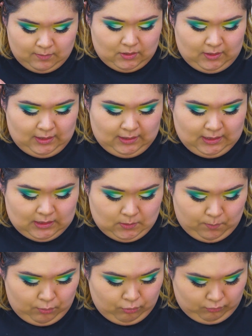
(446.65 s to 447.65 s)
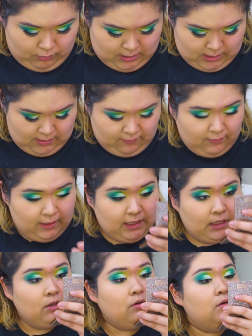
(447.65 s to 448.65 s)
So I think that's pretty
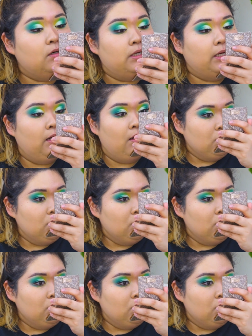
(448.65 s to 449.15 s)
freaking cool here.